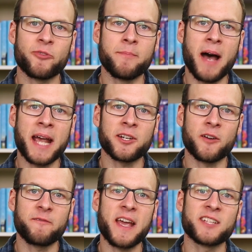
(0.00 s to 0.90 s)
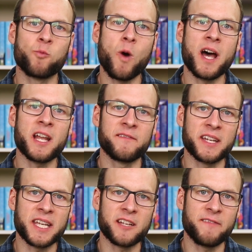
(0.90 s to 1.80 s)
a reminder, phase one of the
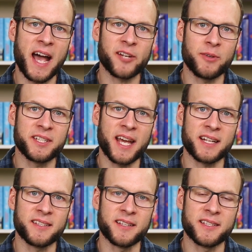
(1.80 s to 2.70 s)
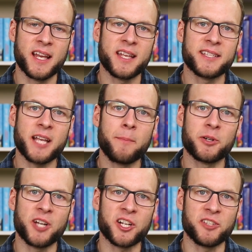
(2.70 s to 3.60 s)
Gigafactory Texas cell
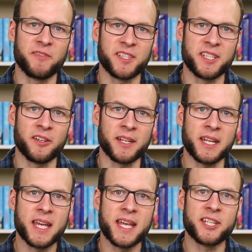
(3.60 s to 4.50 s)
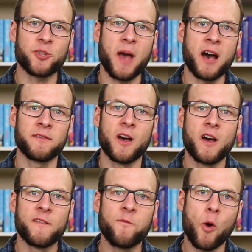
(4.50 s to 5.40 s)
production facility is to have
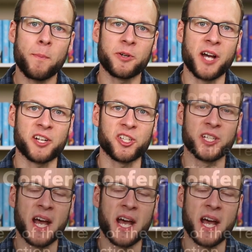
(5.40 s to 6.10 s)
four production